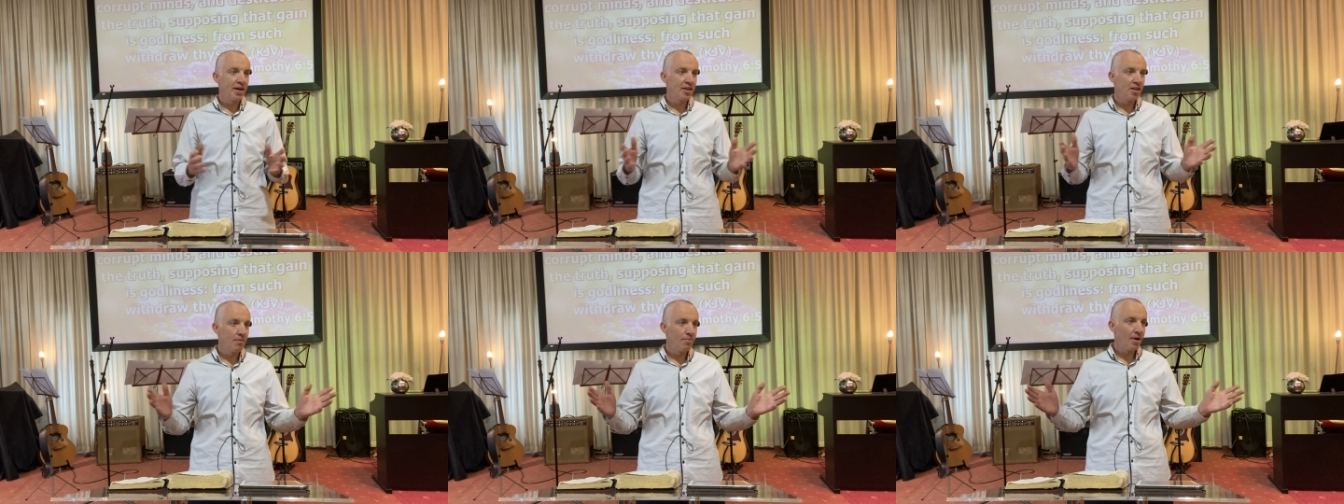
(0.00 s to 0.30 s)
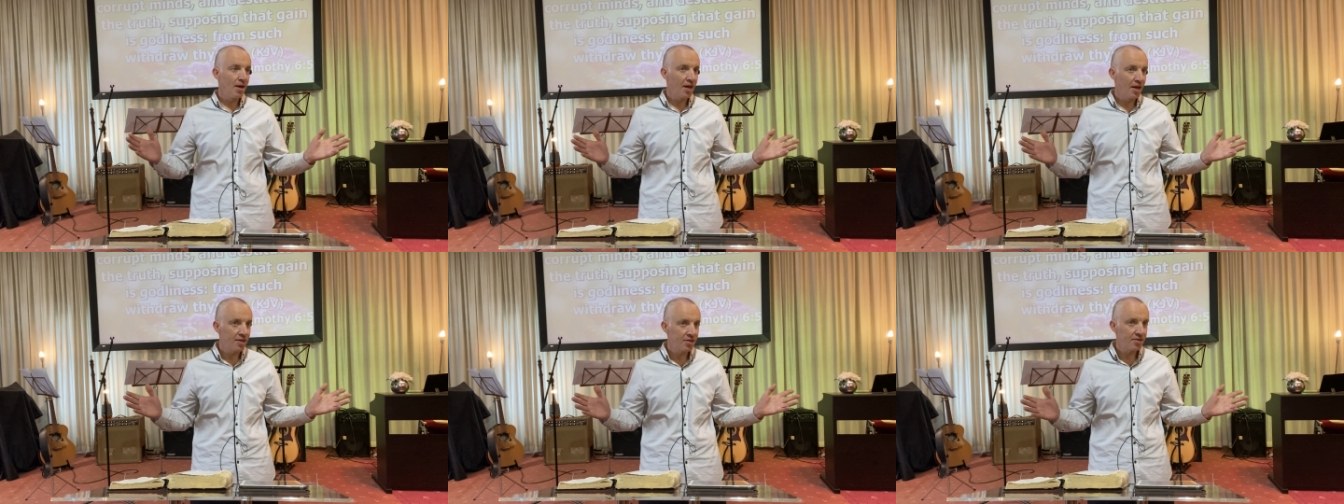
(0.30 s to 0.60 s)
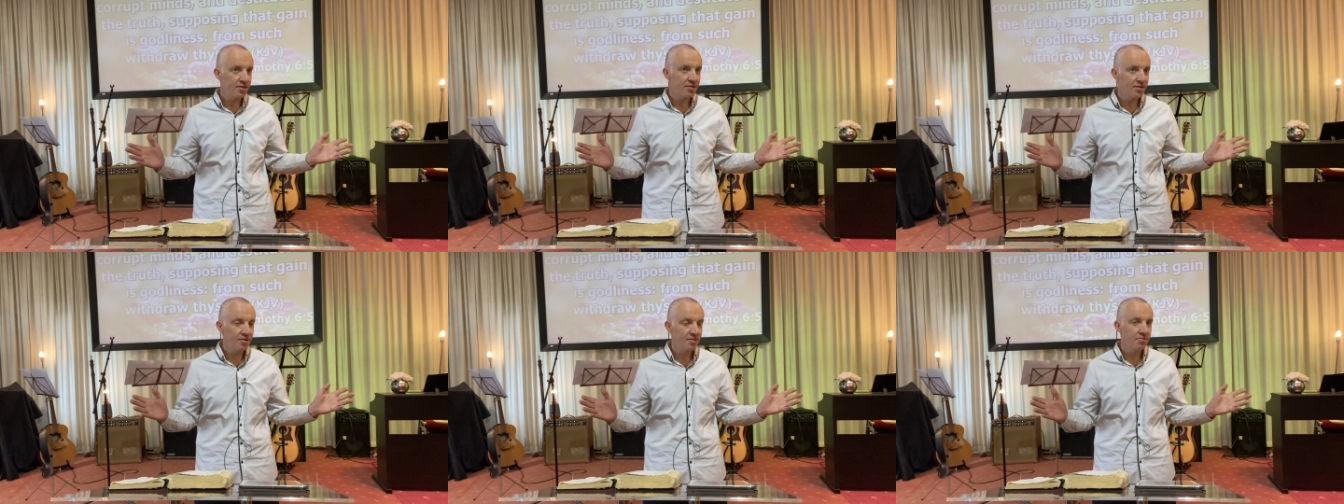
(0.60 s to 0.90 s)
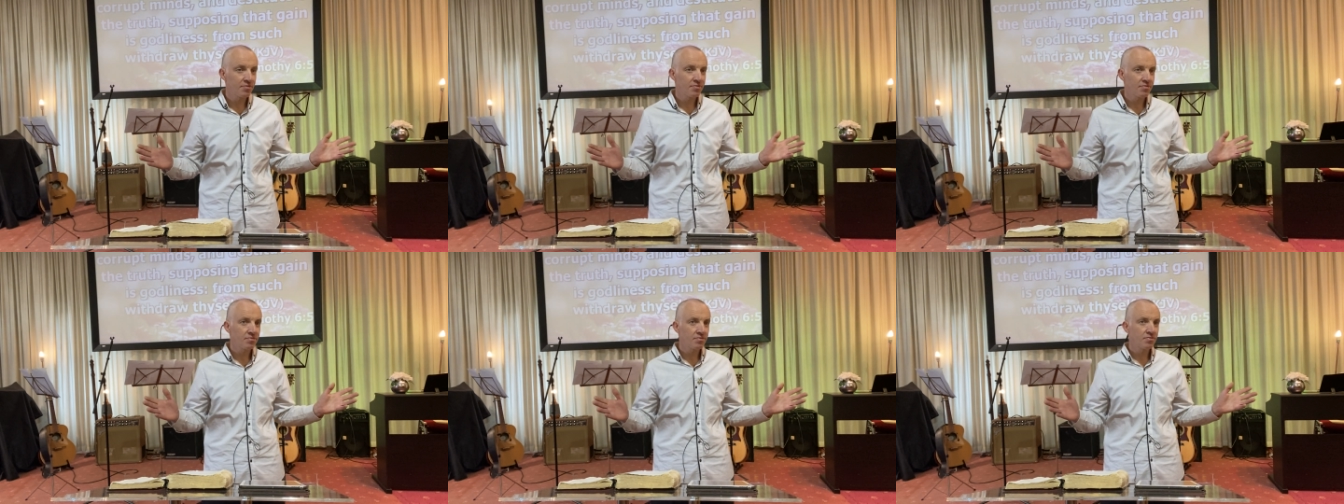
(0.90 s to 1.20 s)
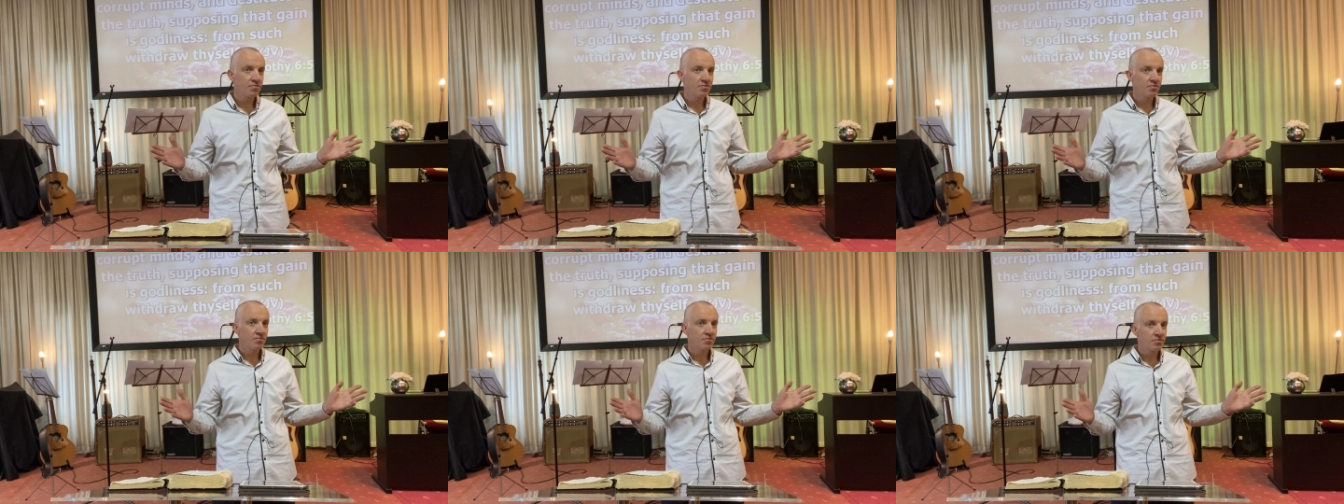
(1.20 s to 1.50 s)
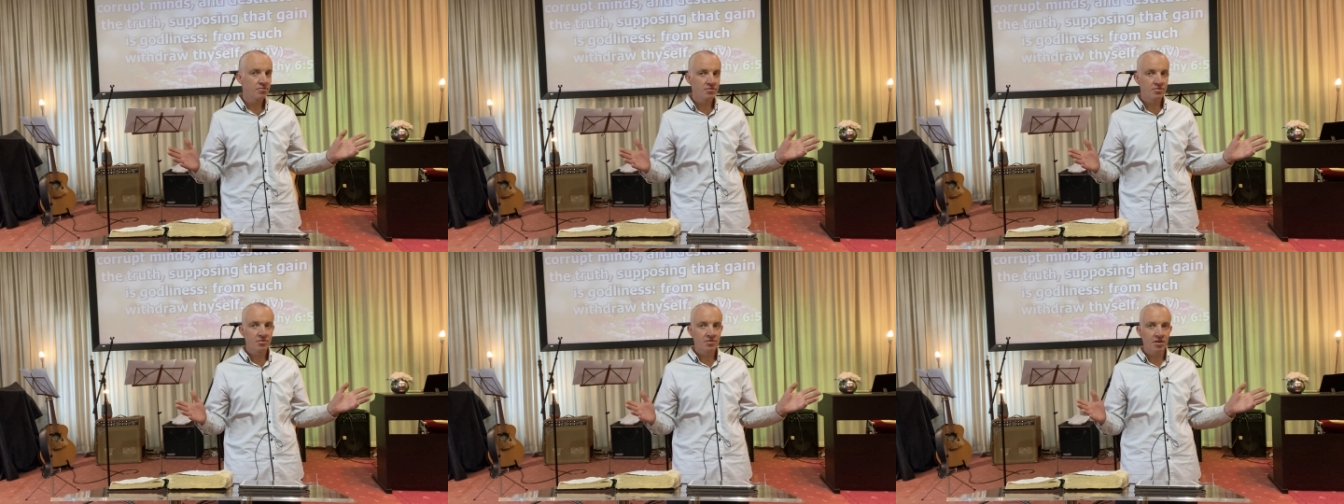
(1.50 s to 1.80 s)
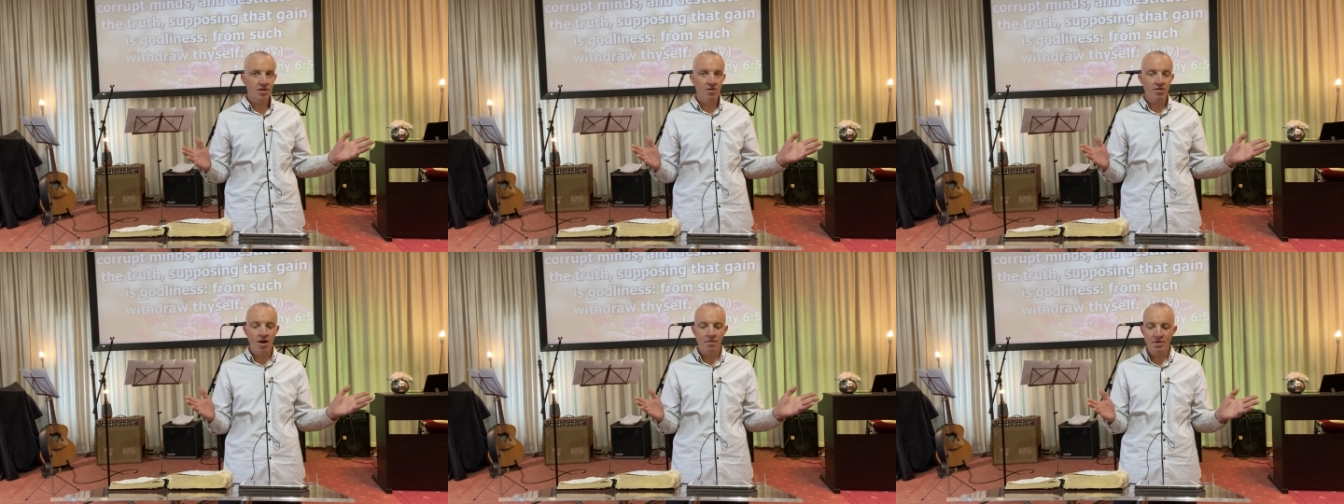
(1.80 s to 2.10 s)
in the best.
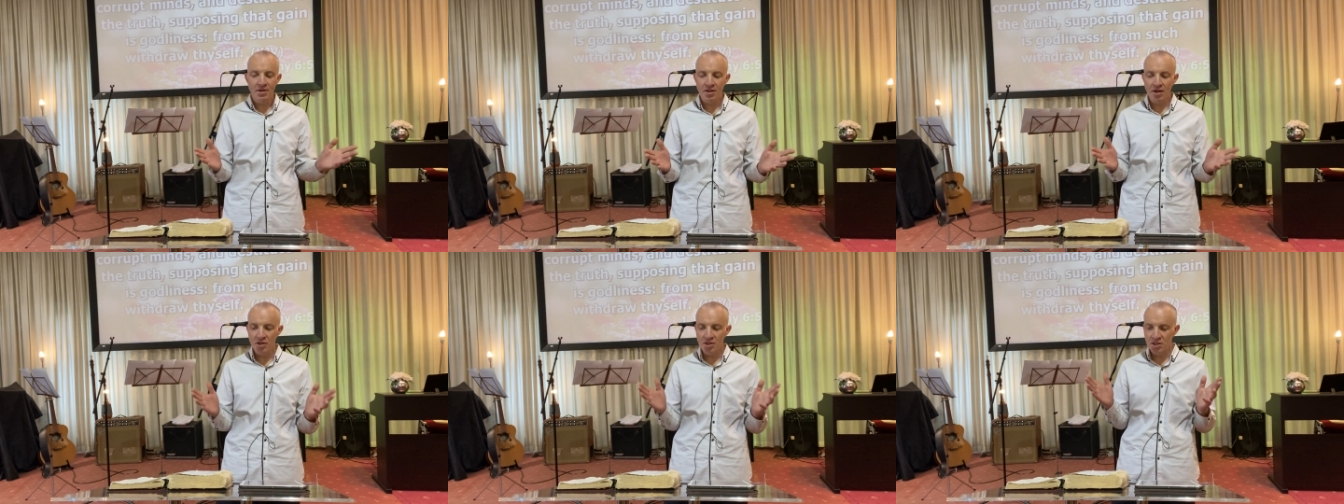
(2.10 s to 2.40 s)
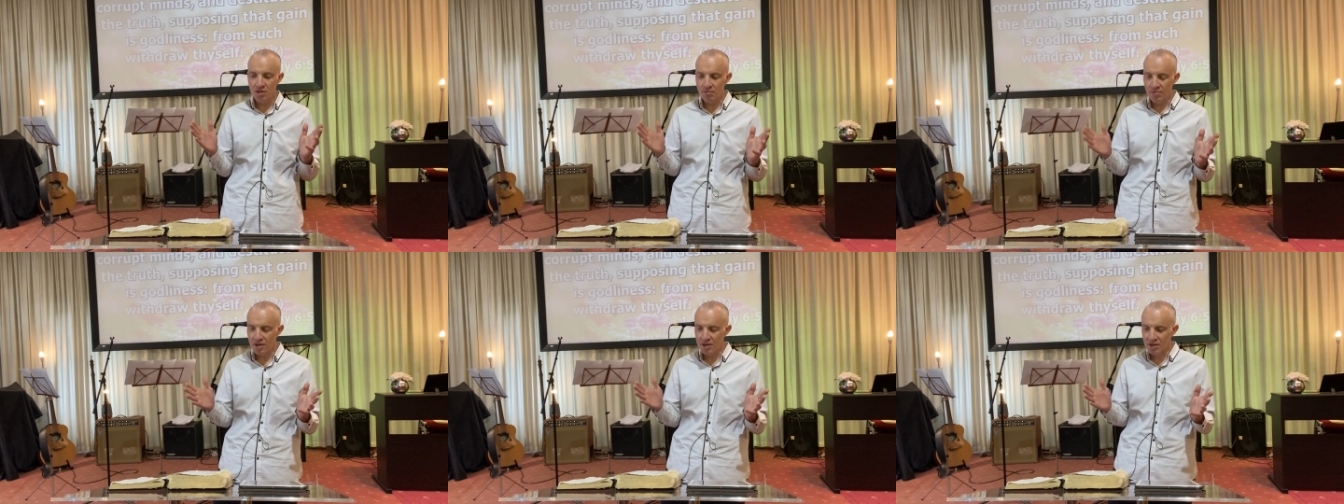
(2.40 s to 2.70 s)
Everything should be